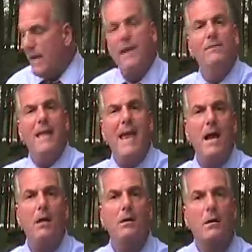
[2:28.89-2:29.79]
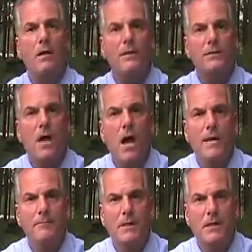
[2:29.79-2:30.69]
And now the
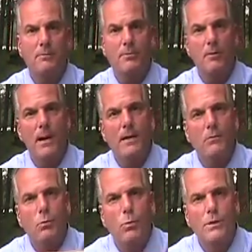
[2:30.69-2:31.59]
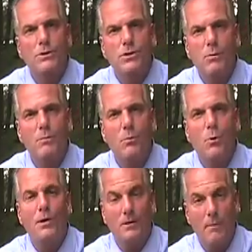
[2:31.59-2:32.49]
Timekeeper, about what's so
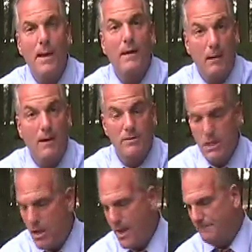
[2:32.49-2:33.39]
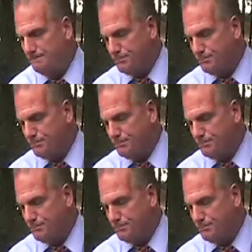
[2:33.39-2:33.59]
important about our time.